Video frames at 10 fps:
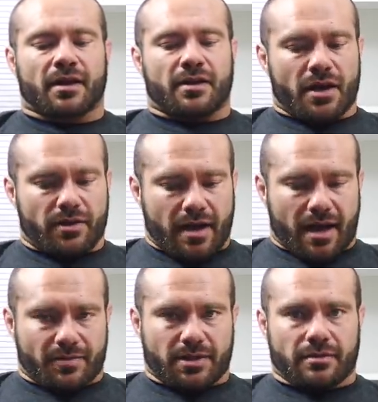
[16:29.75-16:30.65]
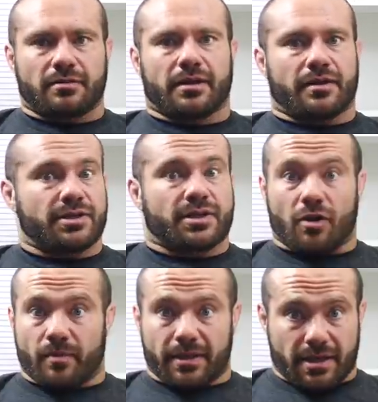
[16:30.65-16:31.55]
Another option, and these can
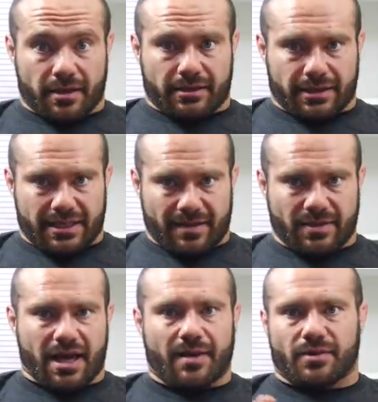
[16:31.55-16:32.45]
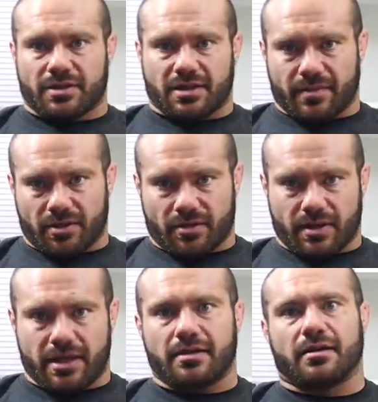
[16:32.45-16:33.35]
all be done at the same time or to some
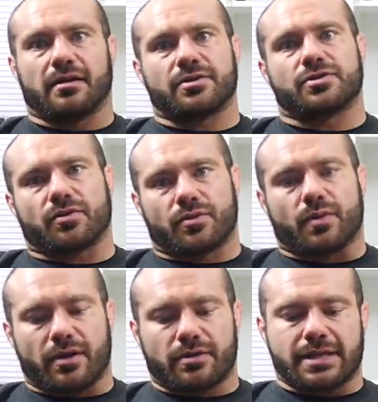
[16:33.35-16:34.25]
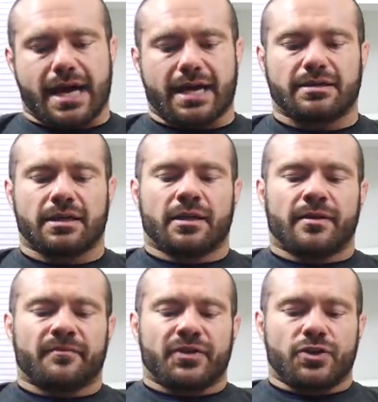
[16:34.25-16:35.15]
degree, uh, so throughout your diet,
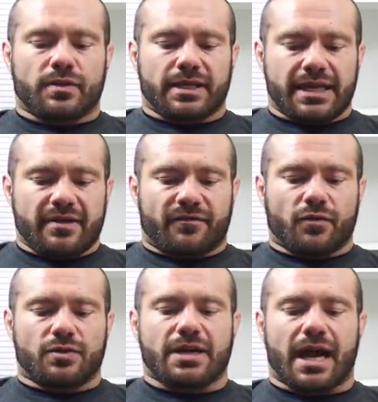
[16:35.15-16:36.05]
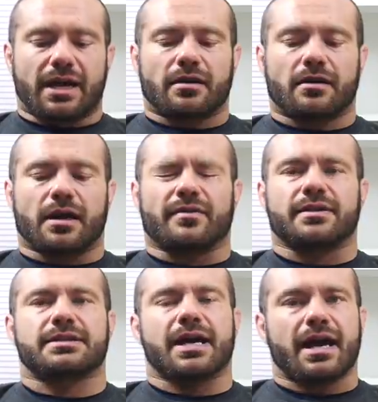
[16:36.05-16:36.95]
you can eat foods higher on the
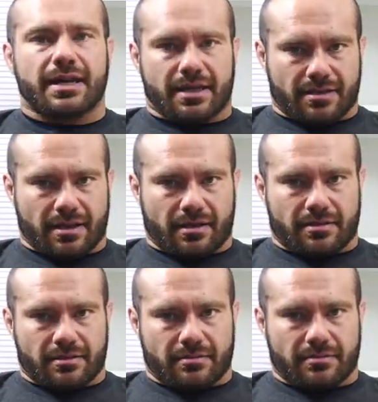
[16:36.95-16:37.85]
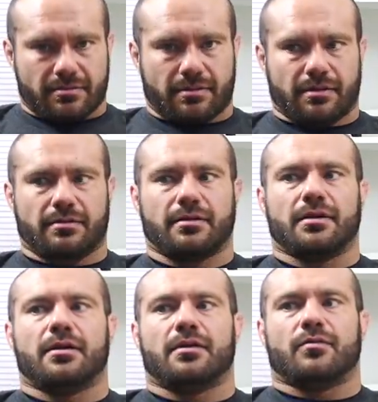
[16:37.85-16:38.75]
satiety index. Okay?
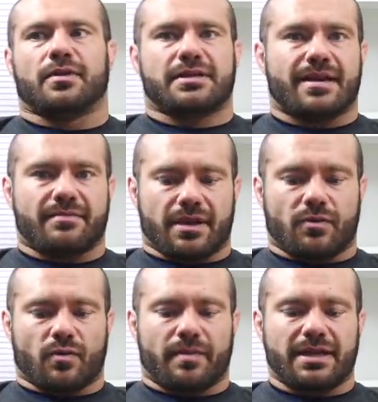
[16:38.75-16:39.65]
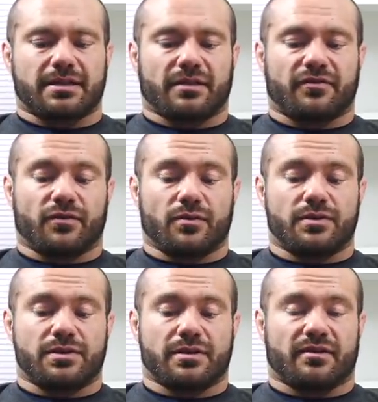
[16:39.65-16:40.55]
What does that mean? Well, basically
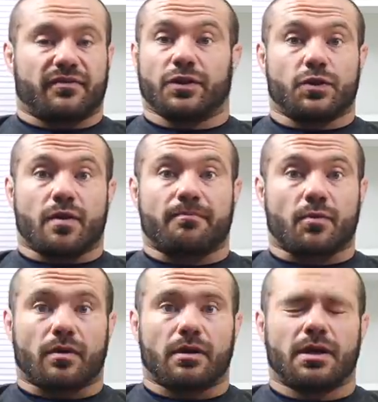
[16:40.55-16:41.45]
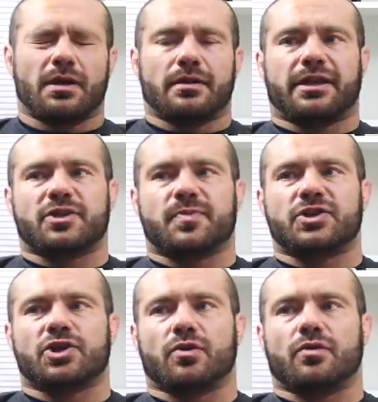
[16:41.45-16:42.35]
foods that fill you up more. Like it's been
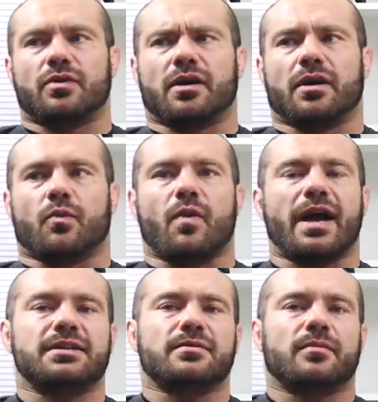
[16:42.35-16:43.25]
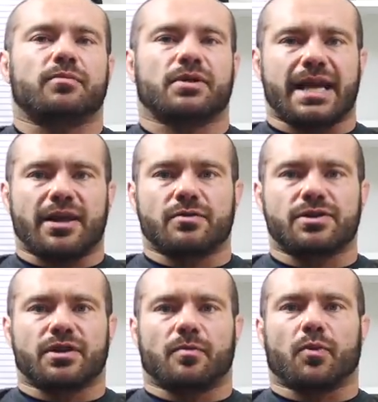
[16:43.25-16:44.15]
shown uh, white
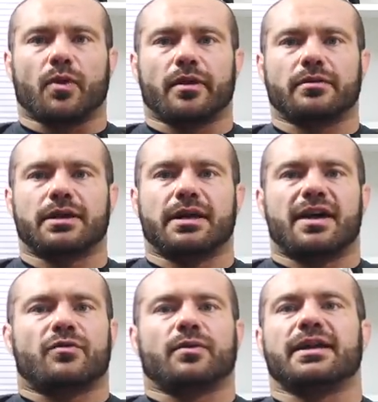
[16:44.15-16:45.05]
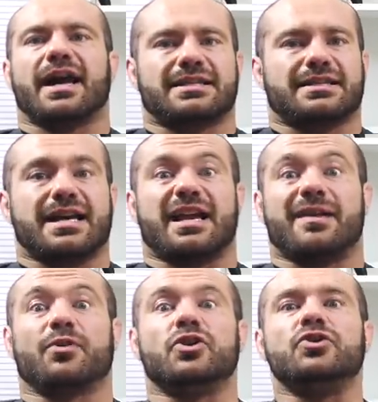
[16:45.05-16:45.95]
potatoes that are boiled have a really high
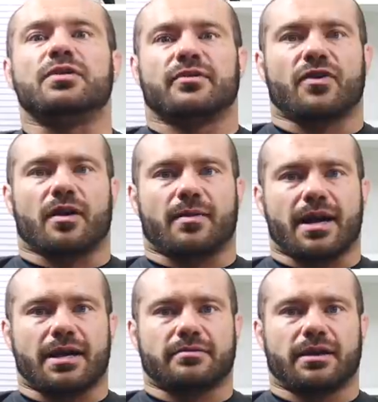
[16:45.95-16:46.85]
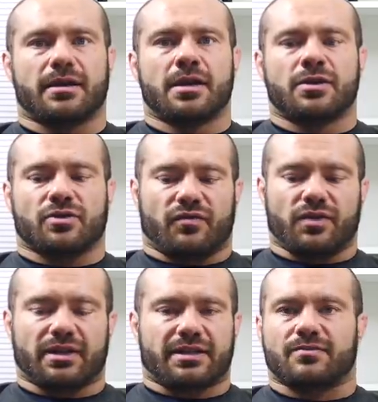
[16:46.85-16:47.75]
satiety per unit of carbohydrate. So if
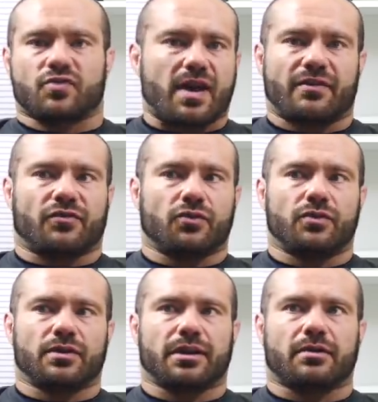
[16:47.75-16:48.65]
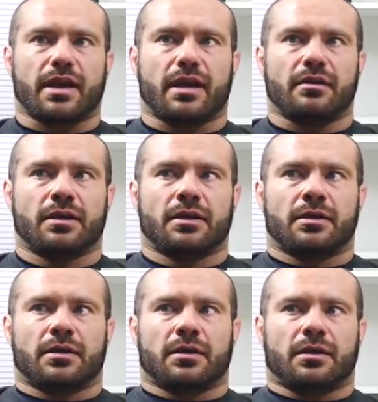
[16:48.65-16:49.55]
you eat like some dried fruit, you're like, okay,
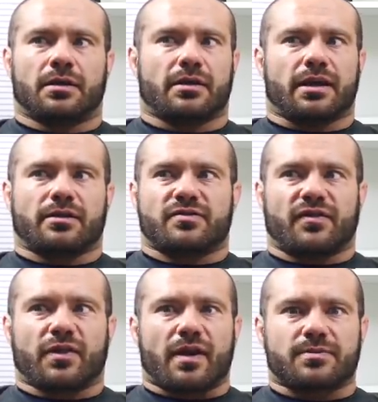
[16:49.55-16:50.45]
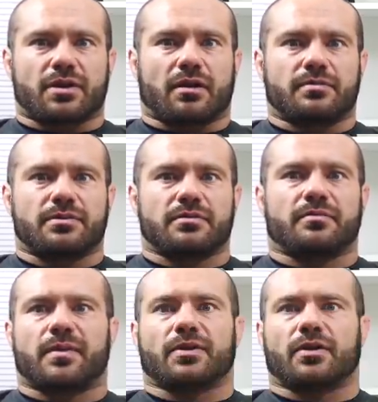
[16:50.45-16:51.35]
uh, yeah, that was fifty grams of carbs. And
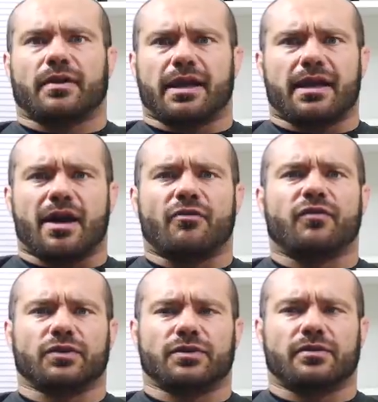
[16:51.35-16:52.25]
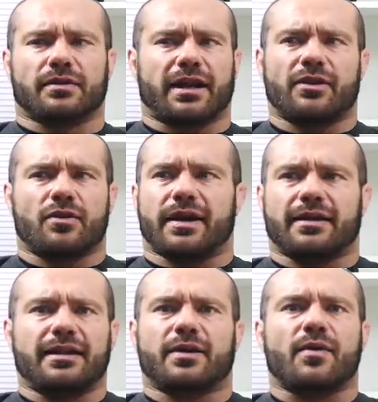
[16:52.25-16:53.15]
people are like, okay, how full are you? You're like, I don't know, I
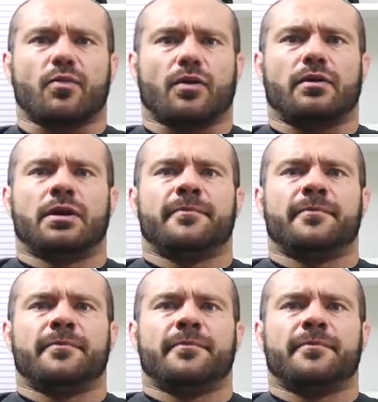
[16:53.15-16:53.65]
could eat like way more.